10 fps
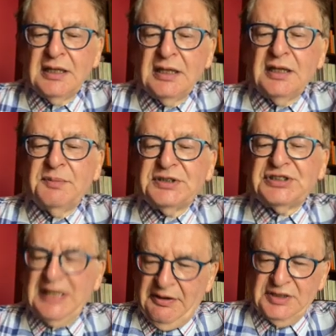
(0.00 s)
But
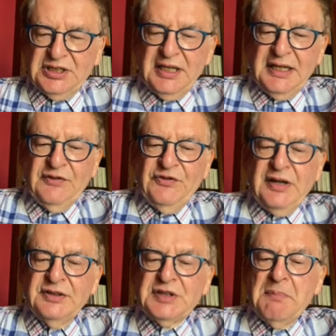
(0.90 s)
seriously, if
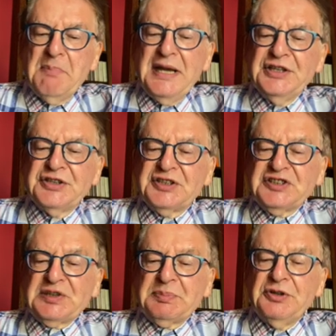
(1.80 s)
there is a major
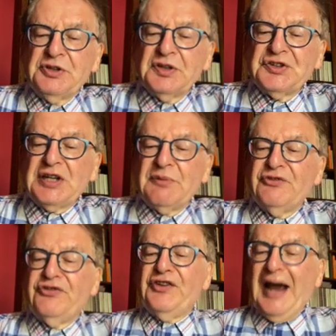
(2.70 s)
dispute on some
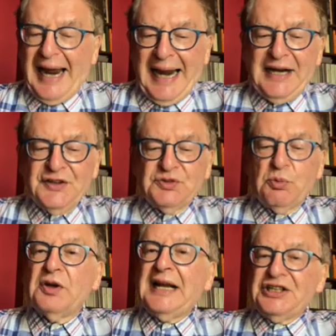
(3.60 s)
facts,
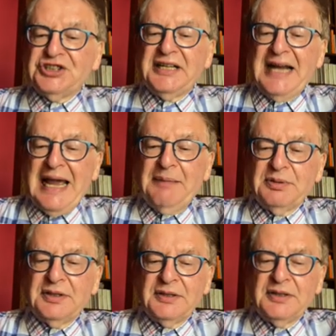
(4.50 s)
what actually
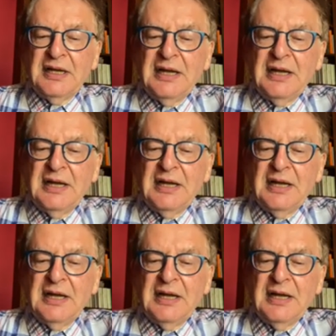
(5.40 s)
happened,